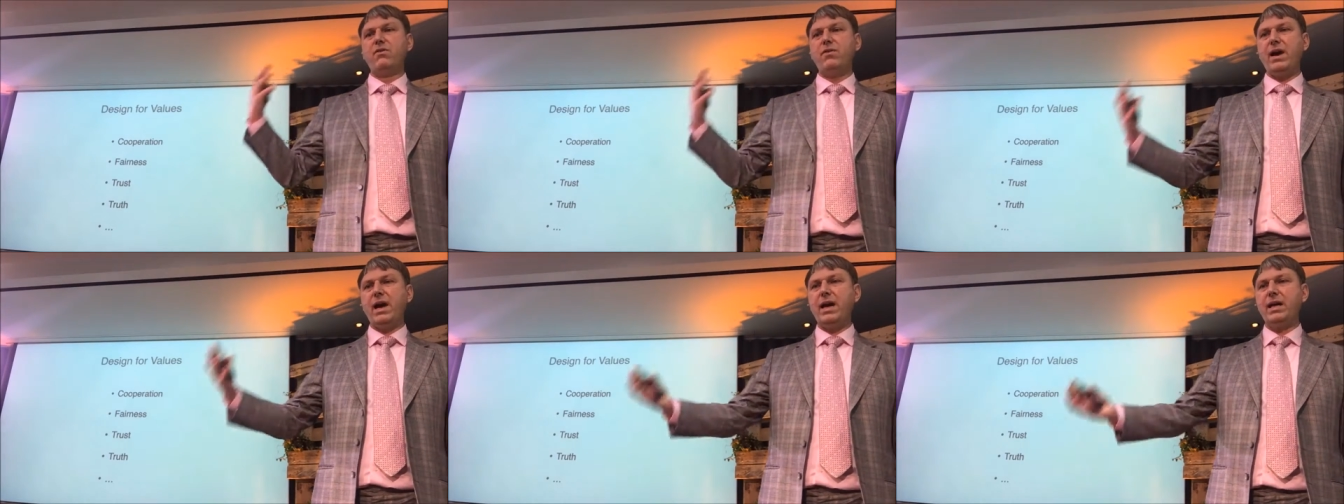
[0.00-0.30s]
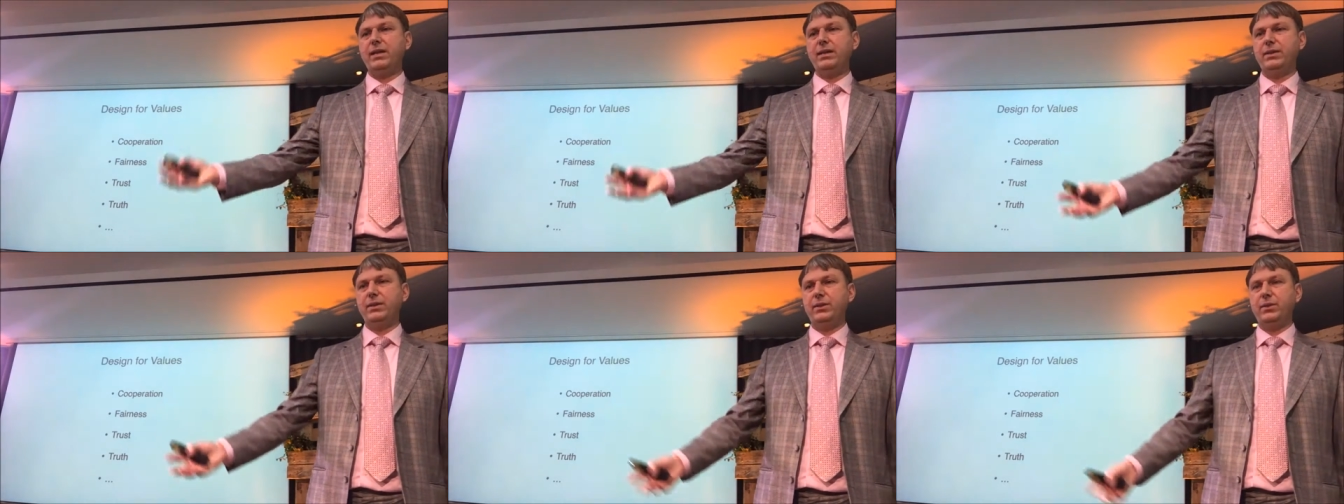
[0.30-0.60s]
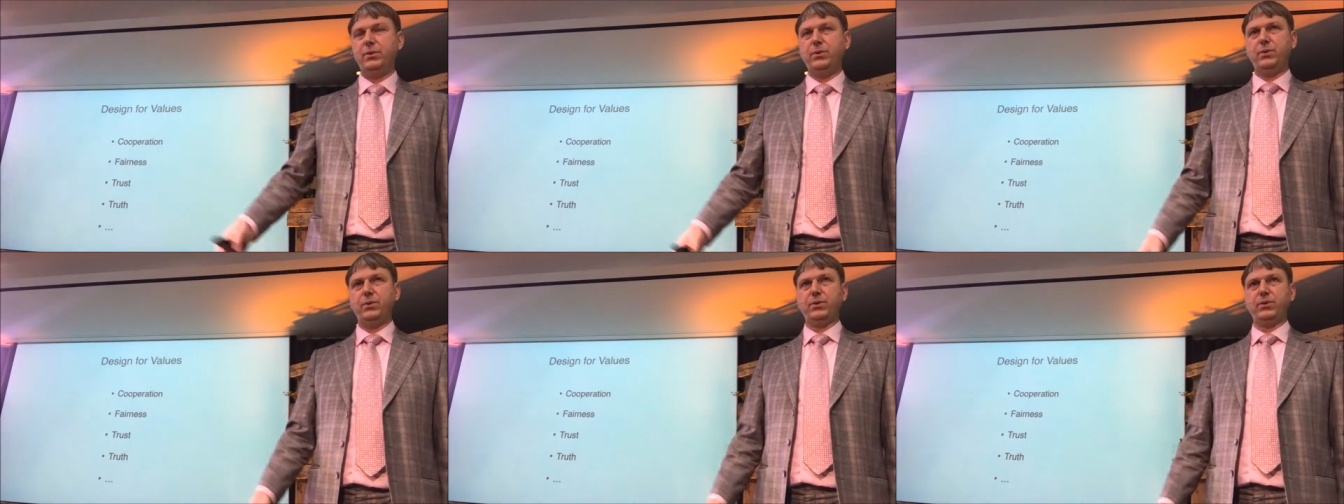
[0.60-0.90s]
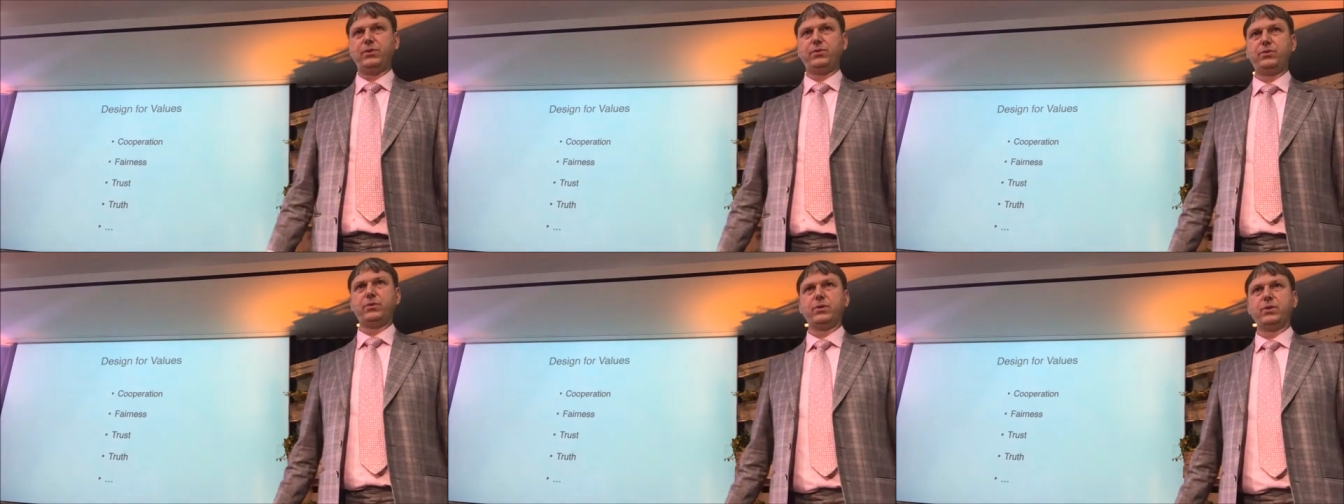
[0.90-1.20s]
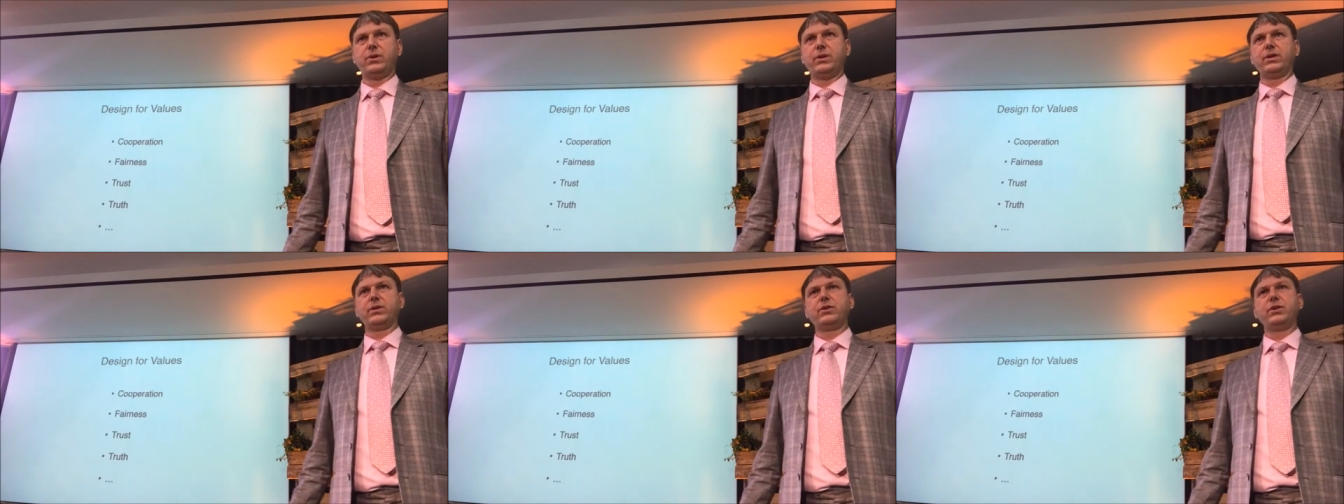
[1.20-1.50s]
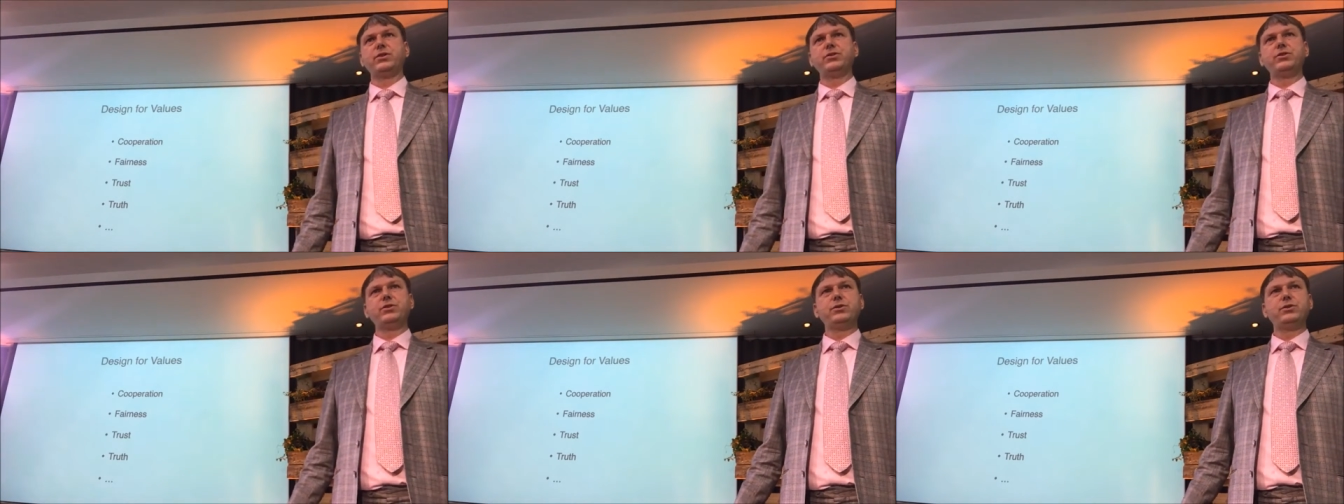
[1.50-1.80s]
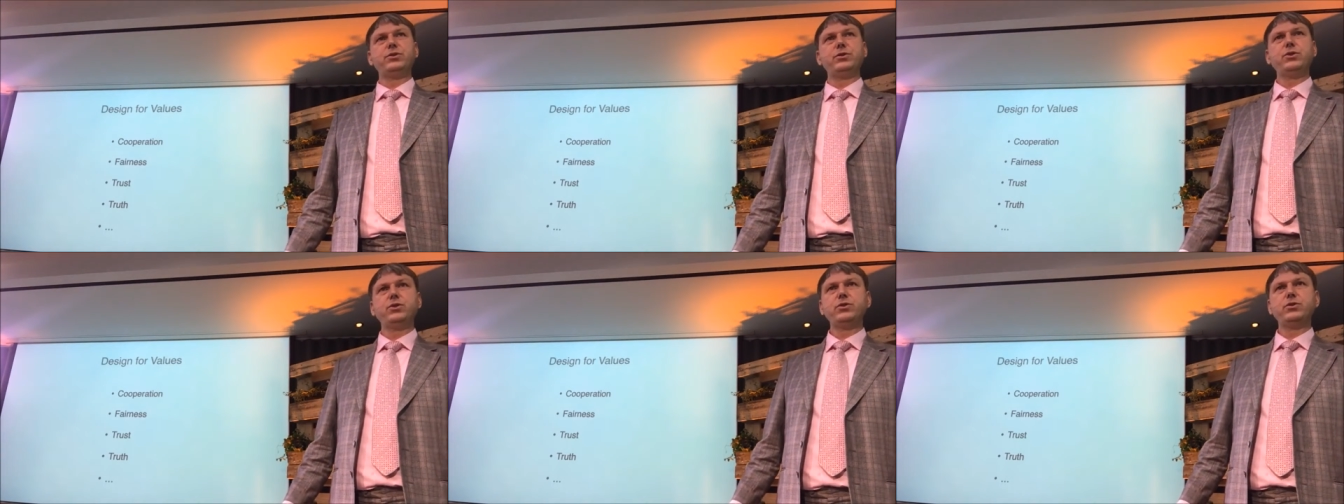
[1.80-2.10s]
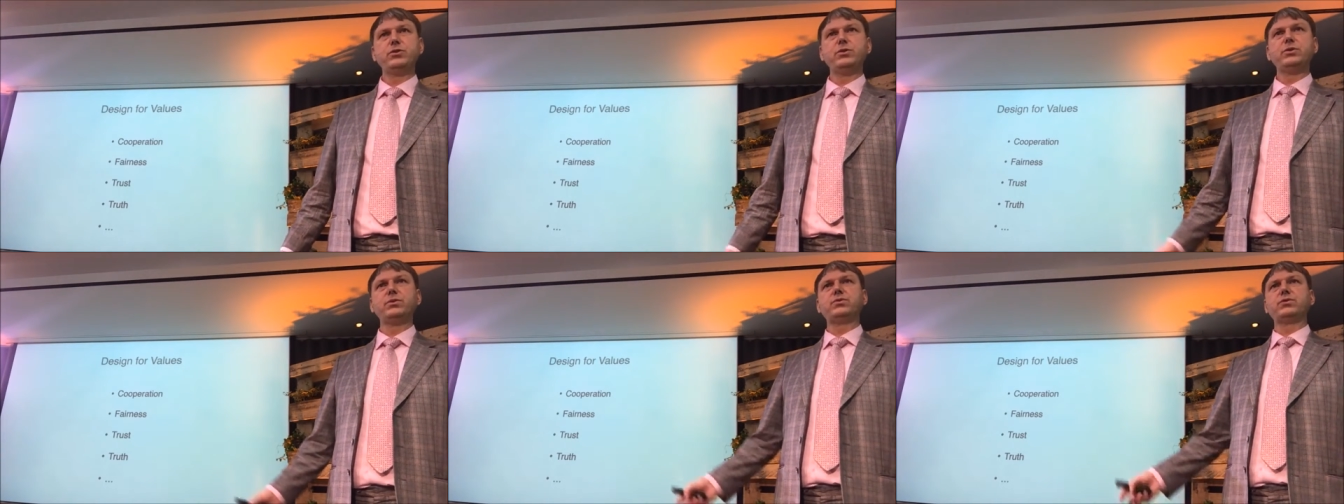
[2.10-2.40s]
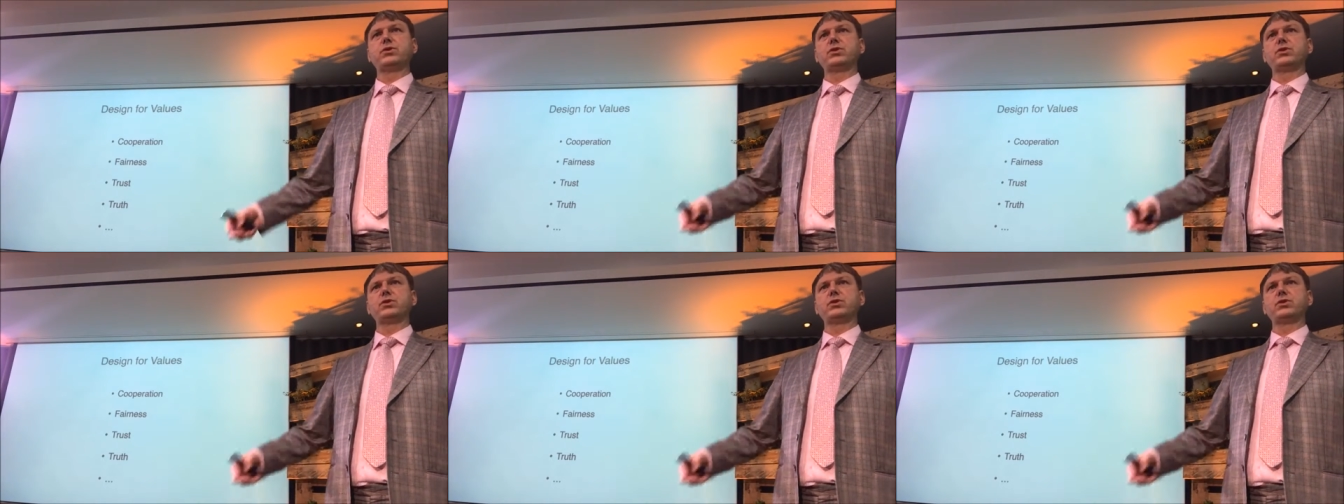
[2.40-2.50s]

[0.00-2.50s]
values, for constitutional,